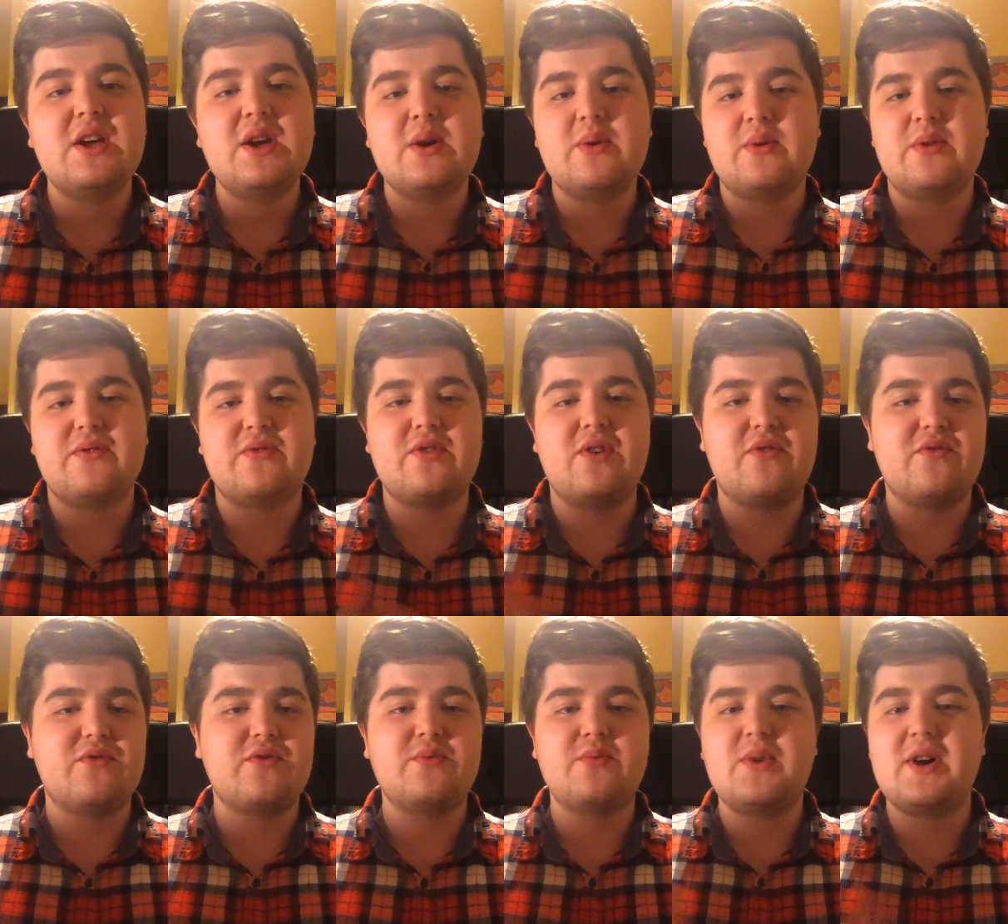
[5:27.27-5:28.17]
We've gone
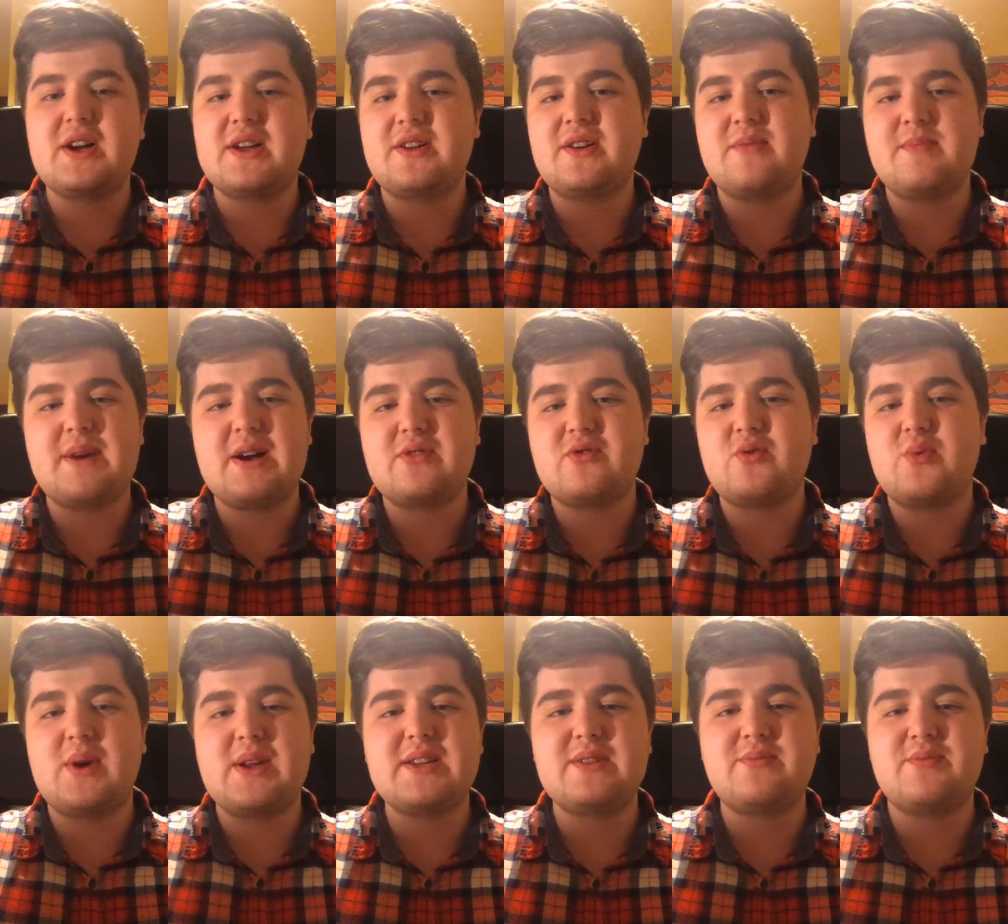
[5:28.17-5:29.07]
from working about
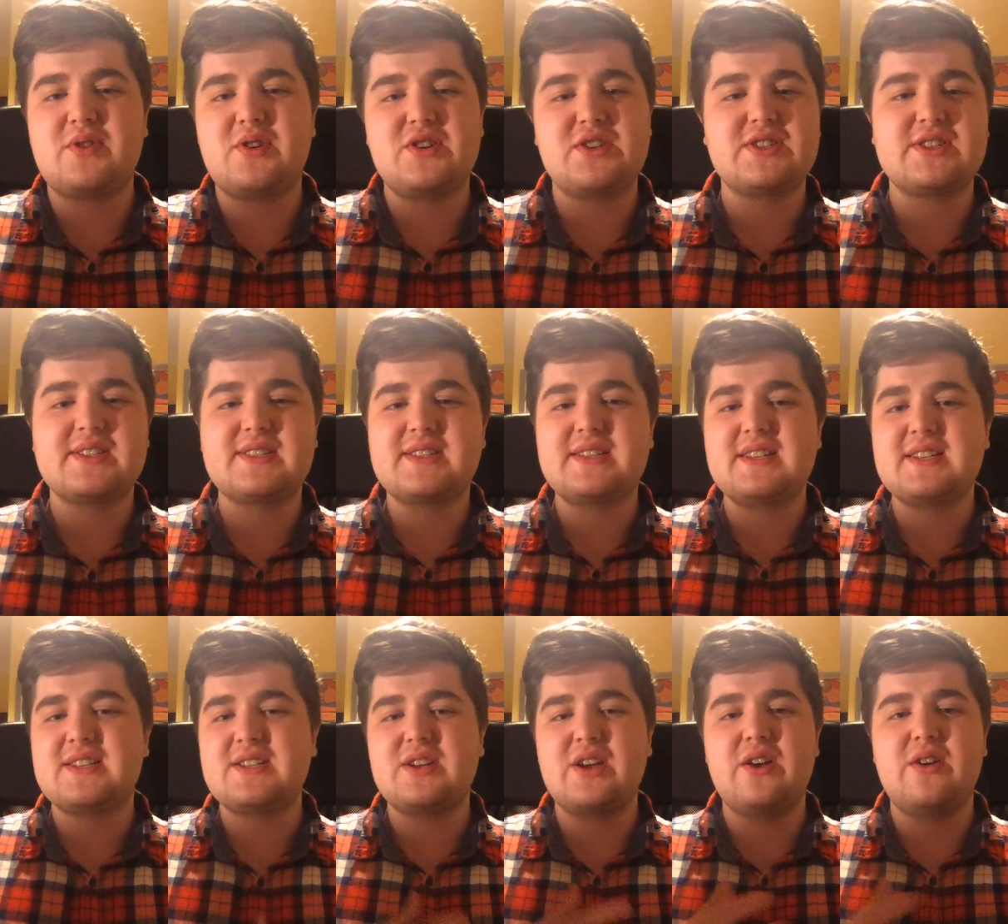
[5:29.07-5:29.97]
20 projects a year
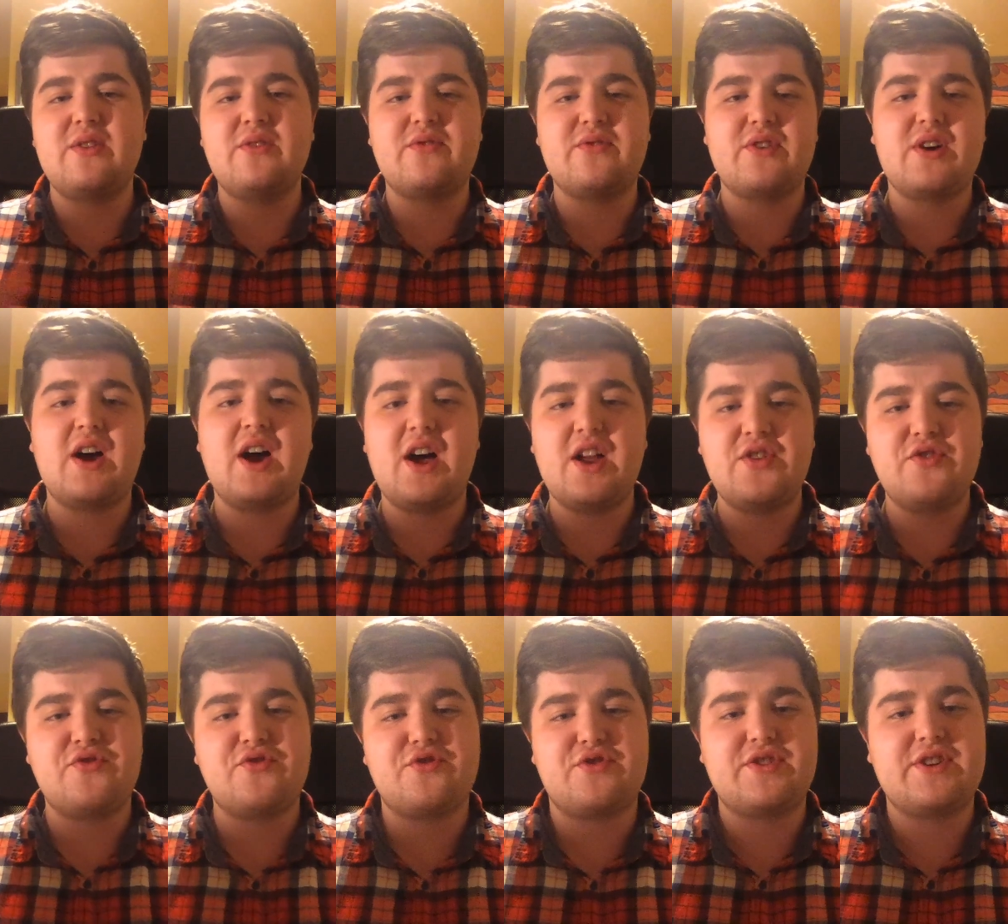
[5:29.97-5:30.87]
to over
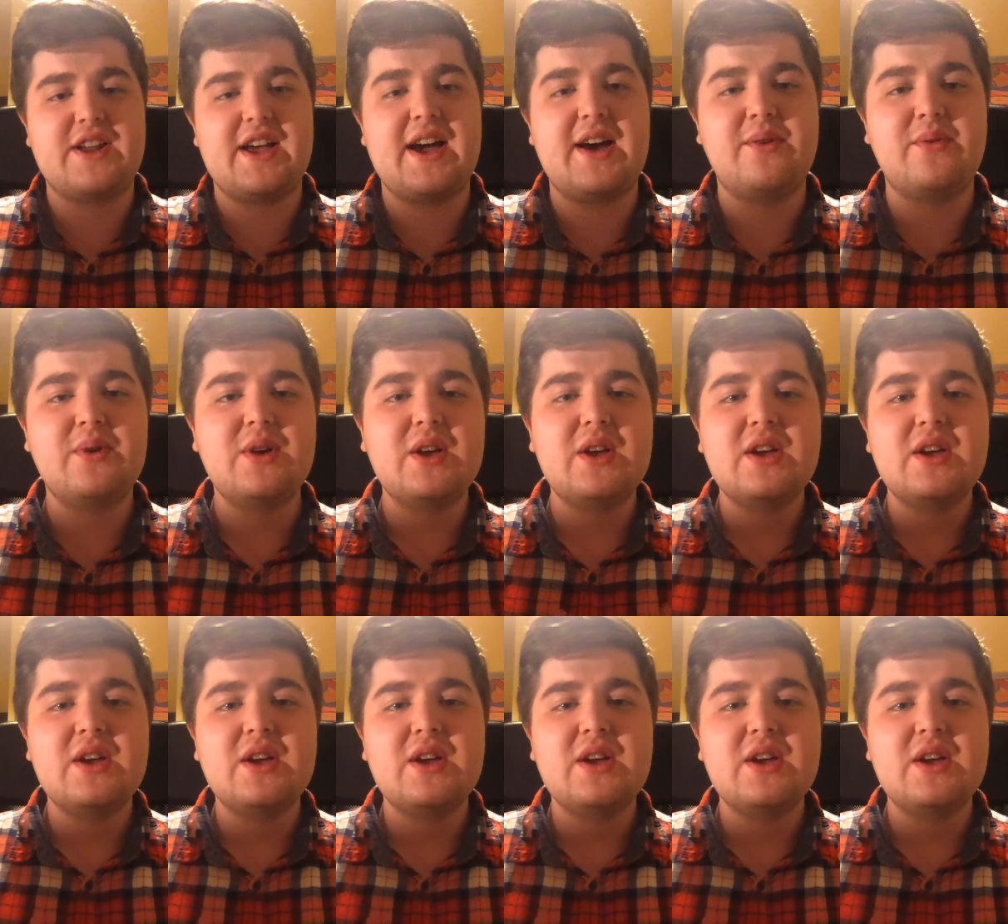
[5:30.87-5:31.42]
100 now.